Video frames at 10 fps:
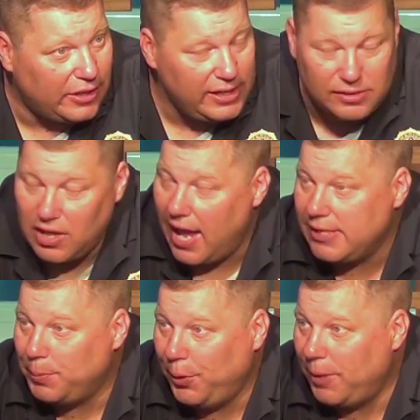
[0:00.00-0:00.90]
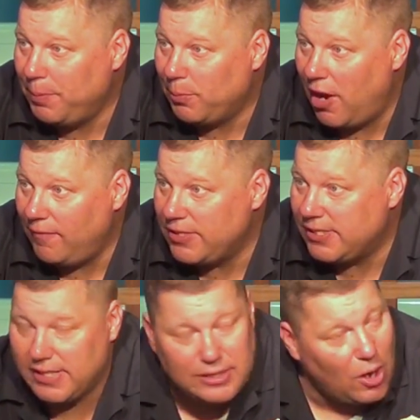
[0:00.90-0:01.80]
in there, God's put up a
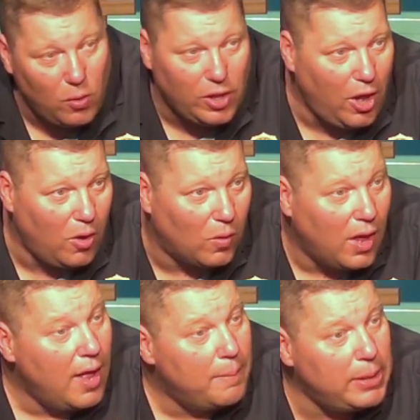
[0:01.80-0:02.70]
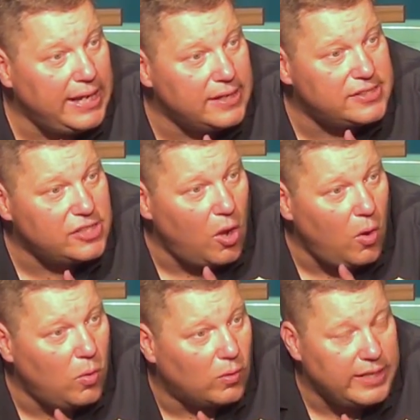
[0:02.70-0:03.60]
prophet says, don't go. But he is
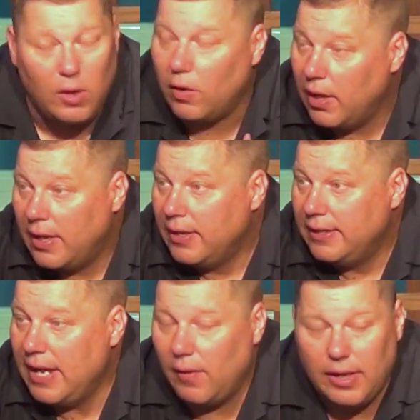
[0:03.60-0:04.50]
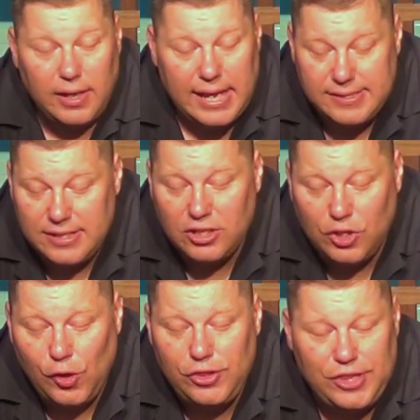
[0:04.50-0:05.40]
so, now, now, is it
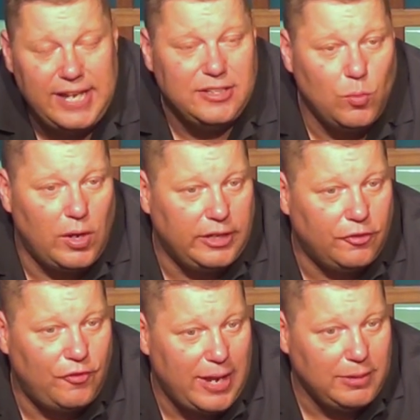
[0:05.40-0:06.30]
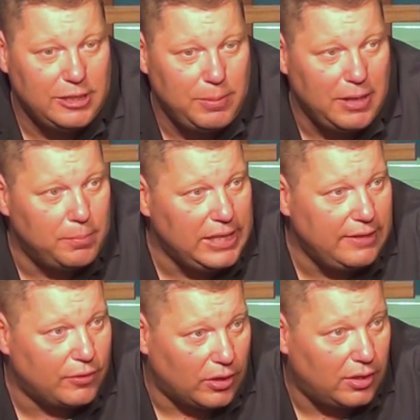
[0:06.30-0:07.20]
a good thing to want your family to be a
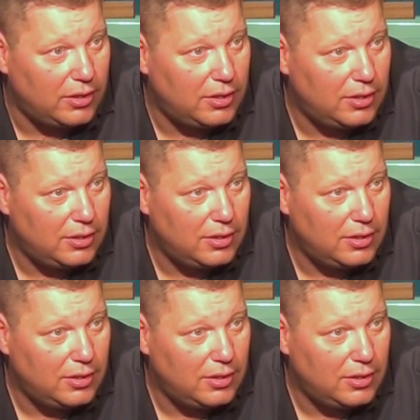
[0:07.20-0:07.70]
believer?